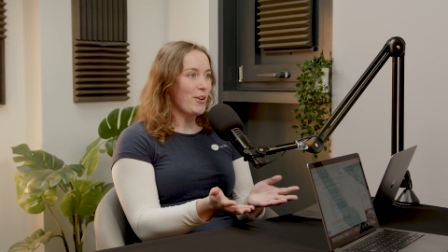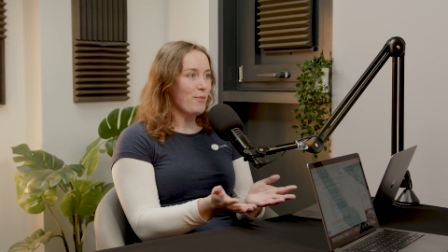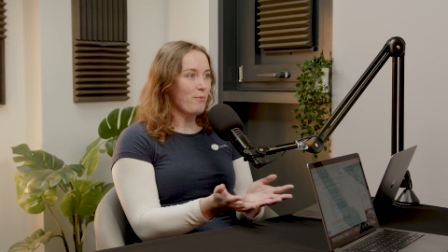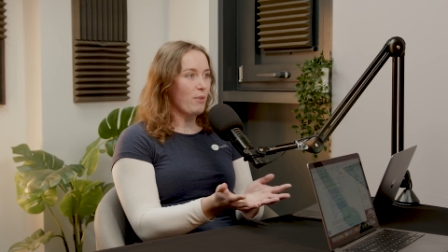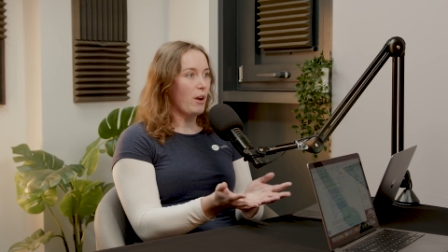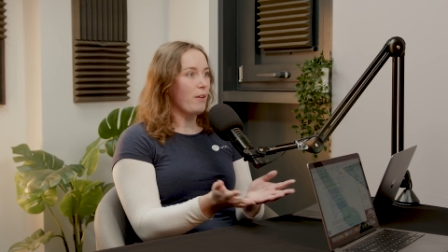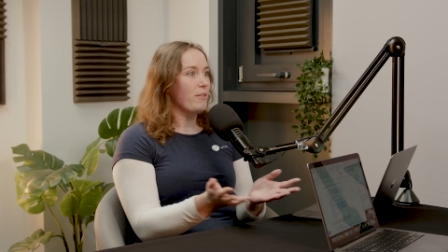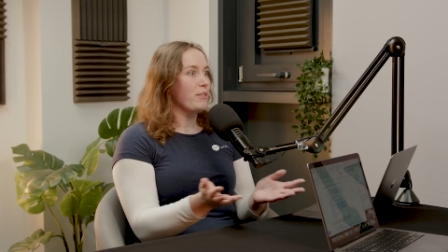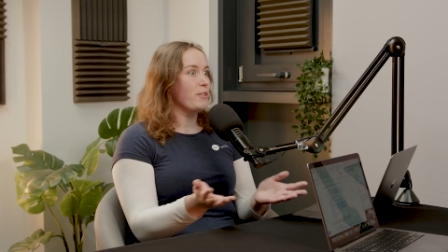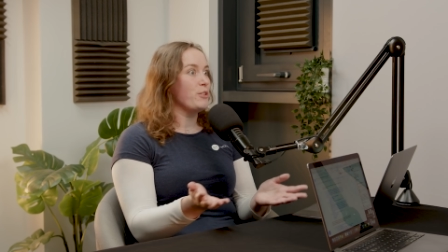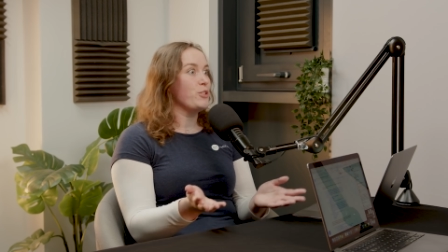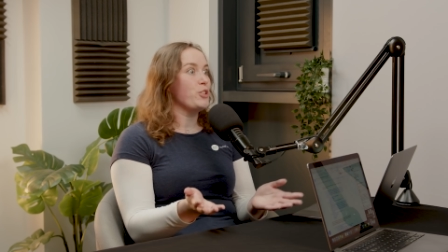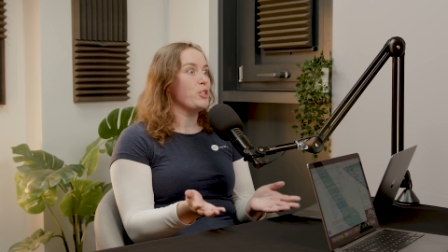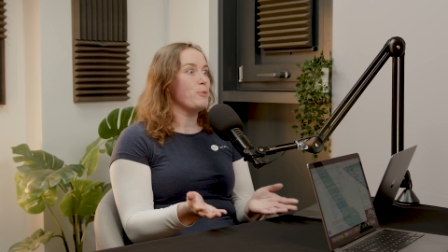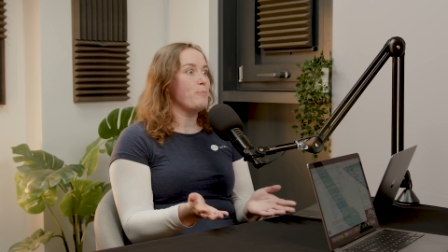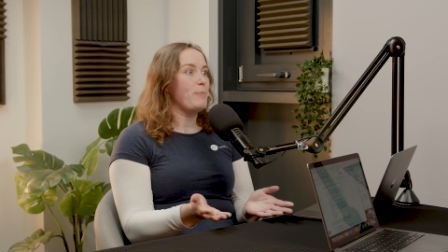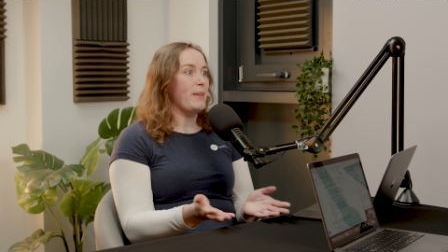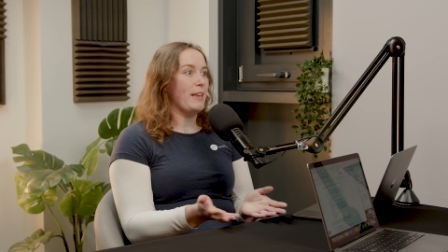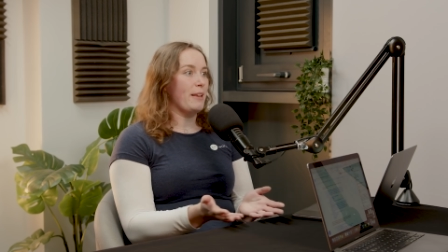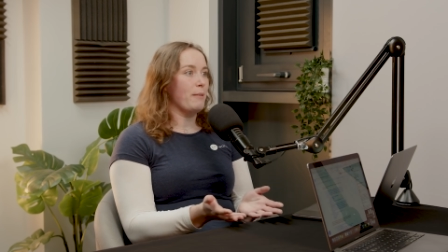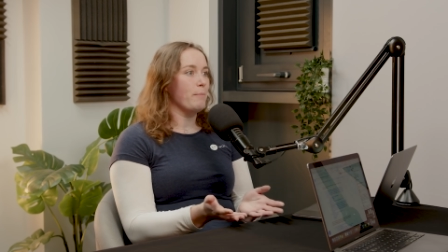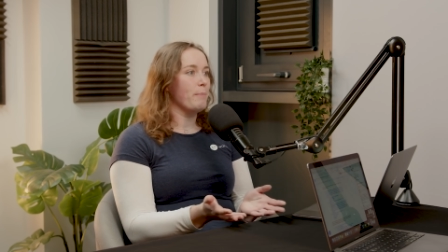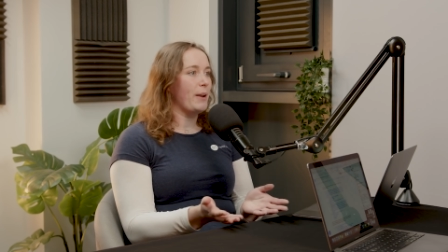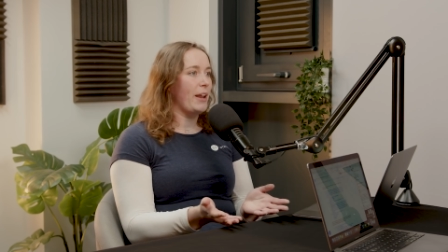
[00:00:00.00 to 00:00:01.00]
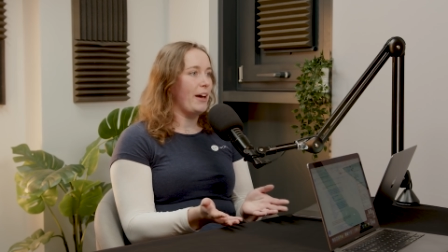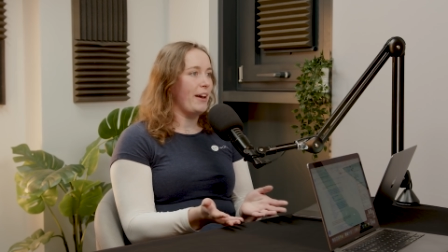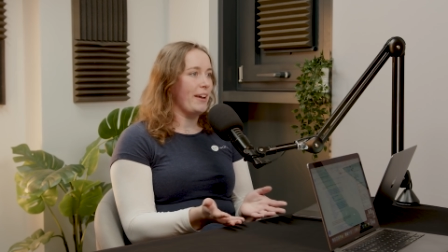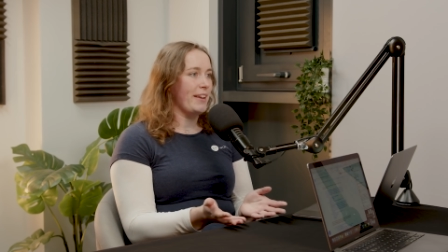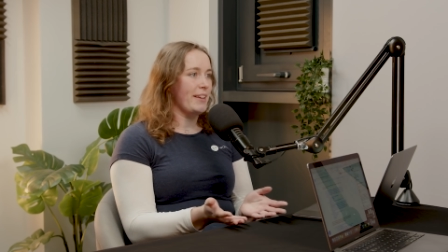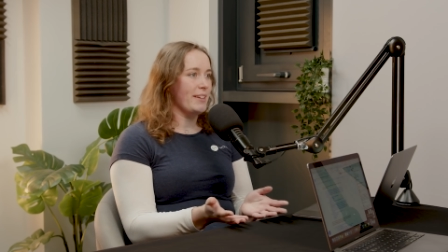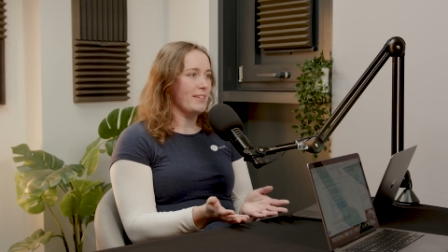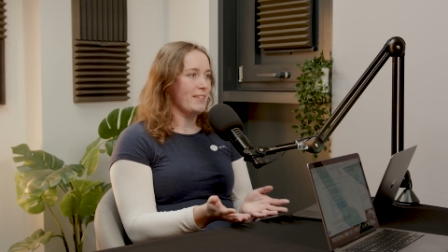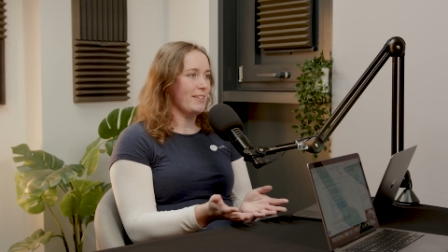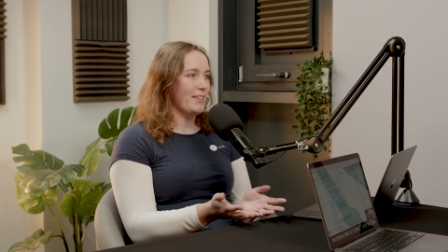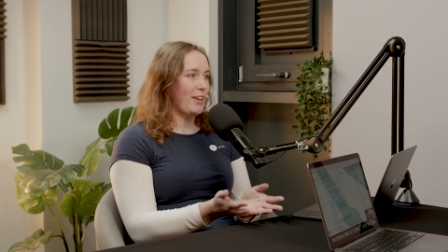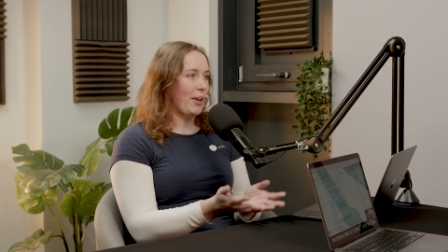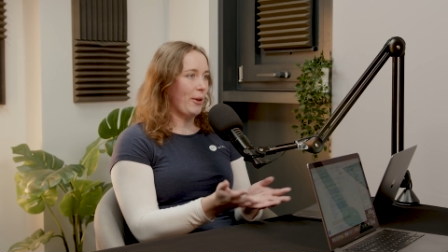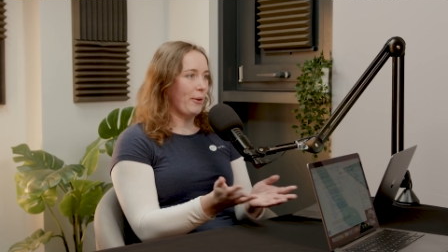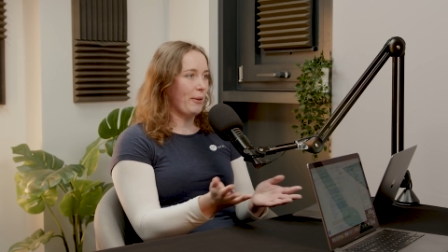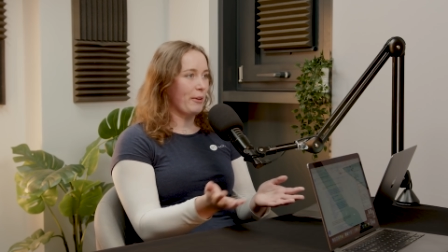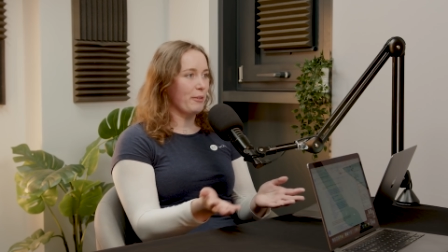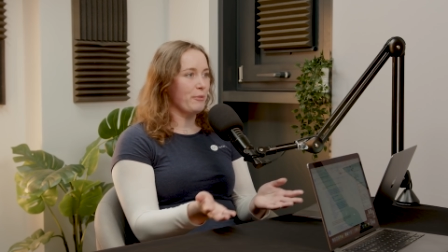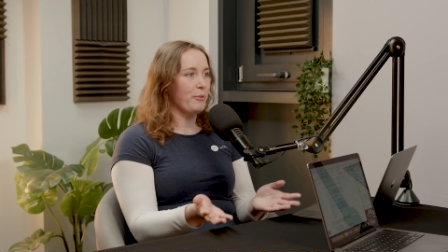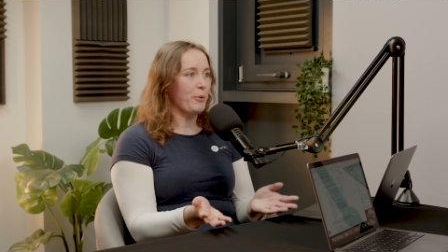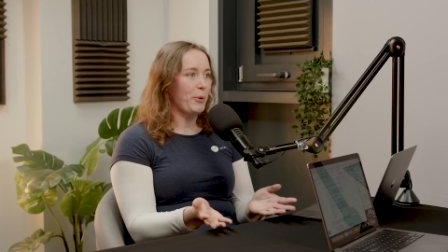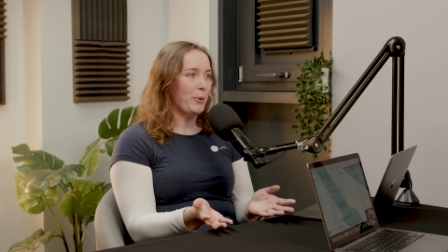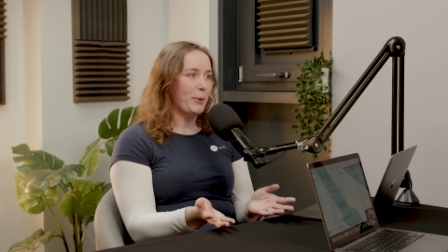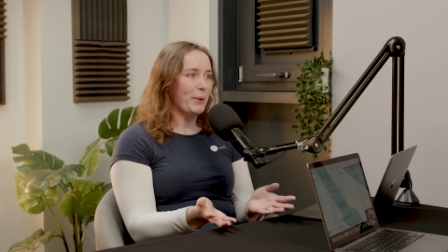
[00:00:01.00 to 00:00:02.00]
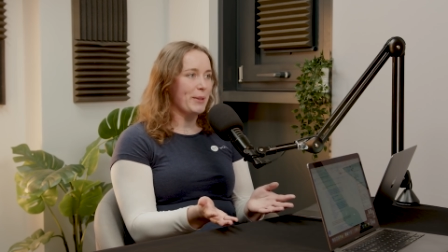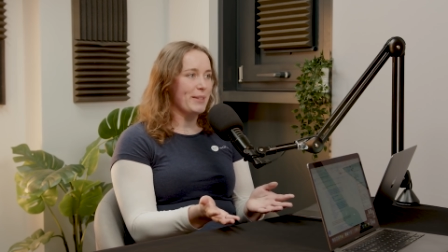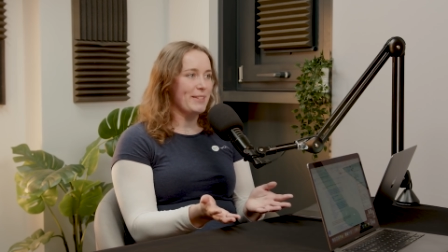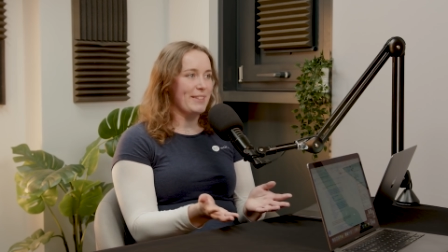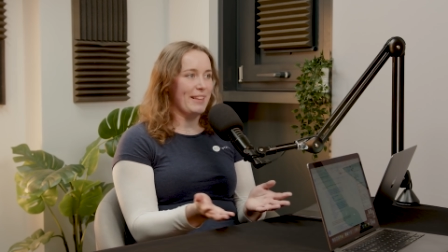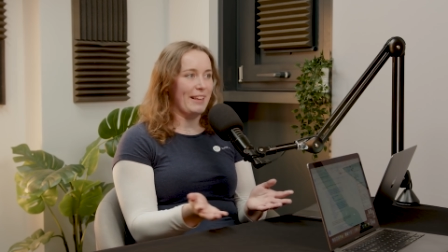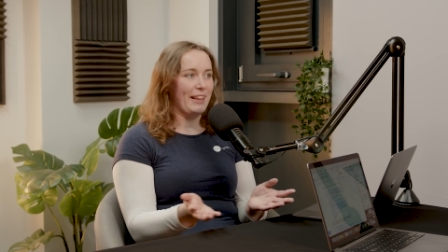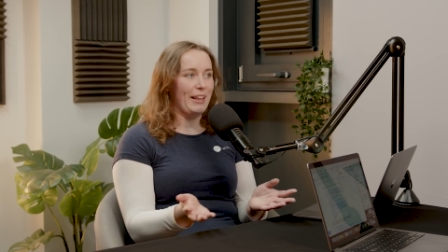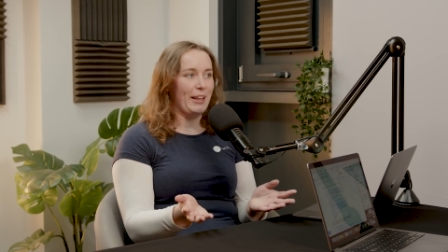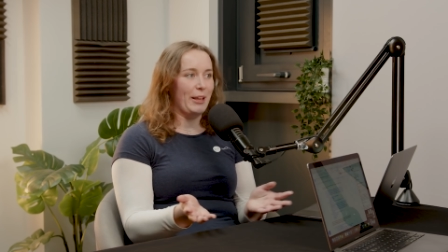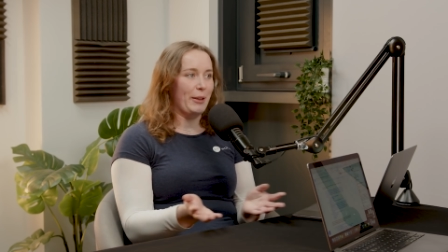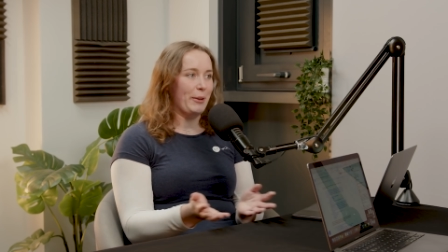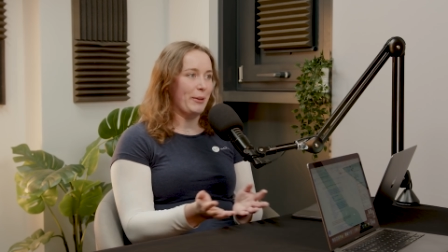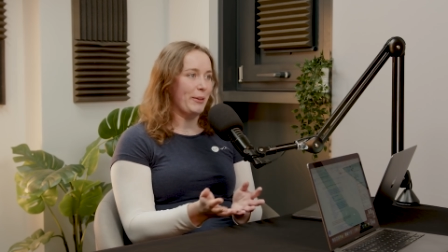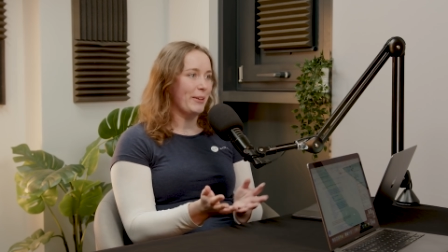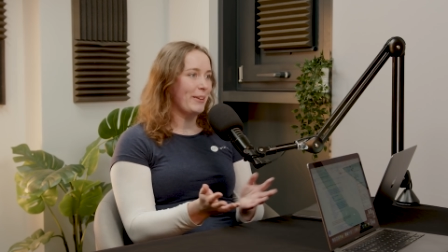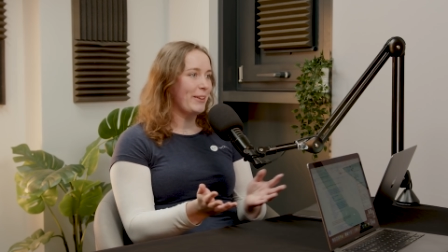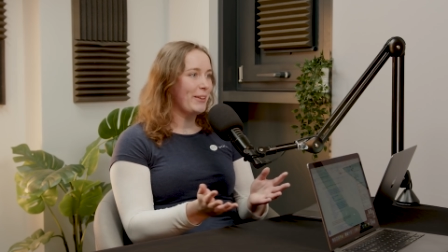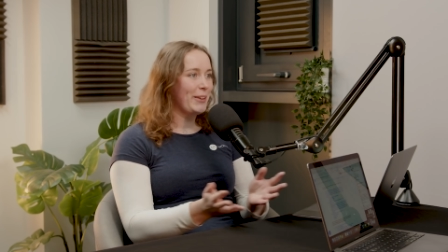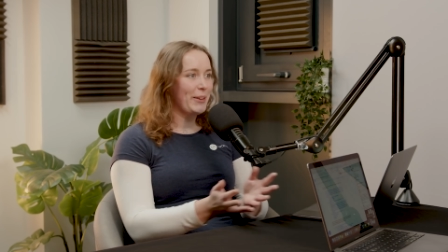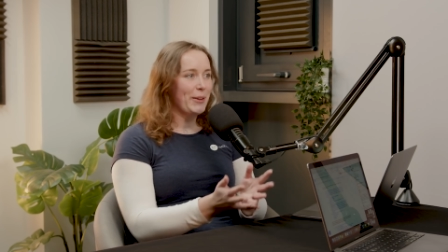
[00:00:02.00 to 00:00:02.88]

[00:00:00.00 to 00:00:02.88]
rather than just being blind going forwards thinking